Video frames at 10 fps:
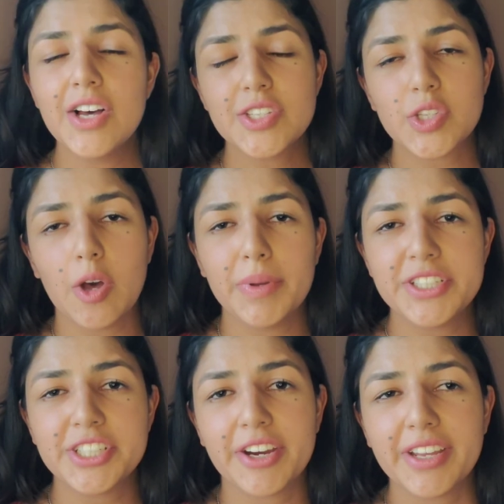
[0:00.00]
So I'll be
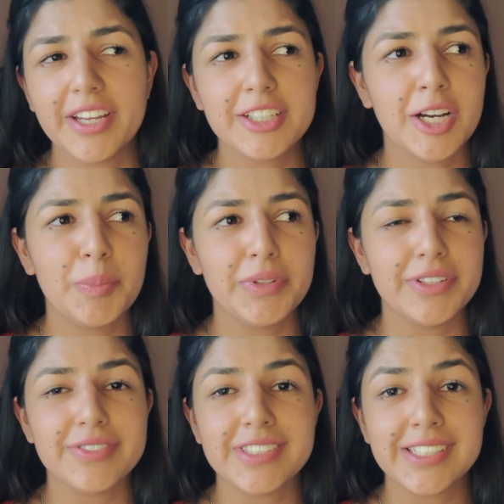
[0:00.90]
sharing a couple
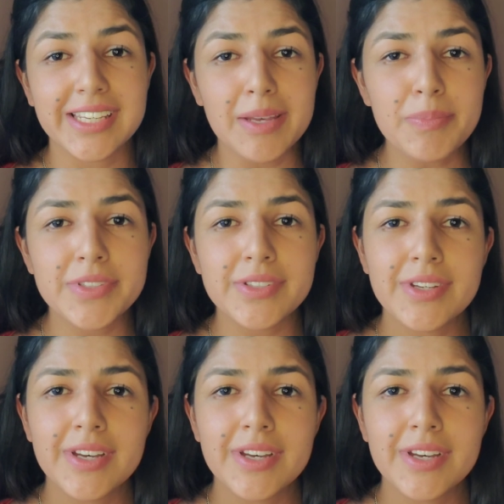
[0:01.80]
of tips